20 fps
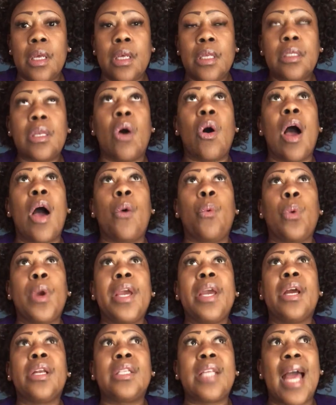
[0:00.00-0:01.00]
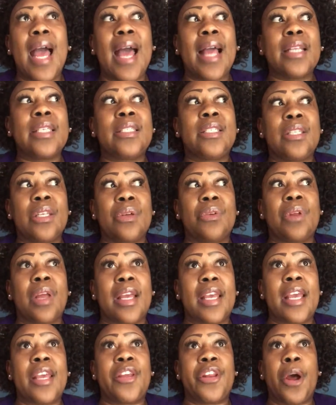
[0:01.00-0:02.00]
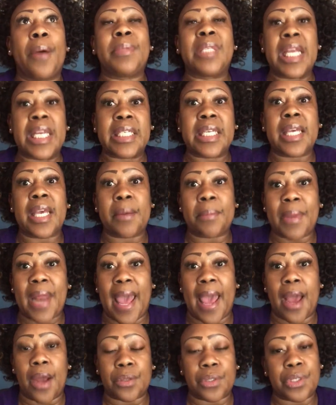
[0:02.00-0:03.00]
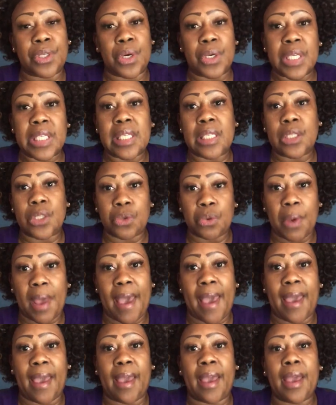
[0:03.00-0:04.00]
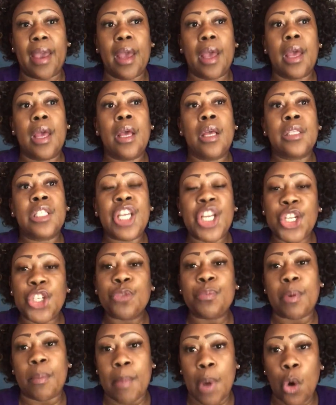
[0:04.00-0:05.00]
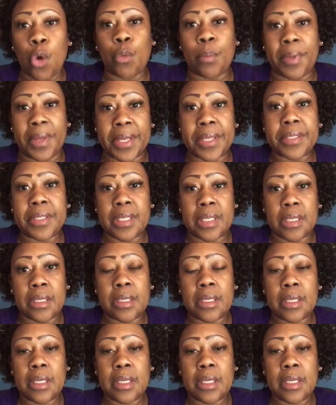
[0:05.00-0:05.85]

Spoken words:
So we are, I'm teaching him now to turn this into a teachable moment,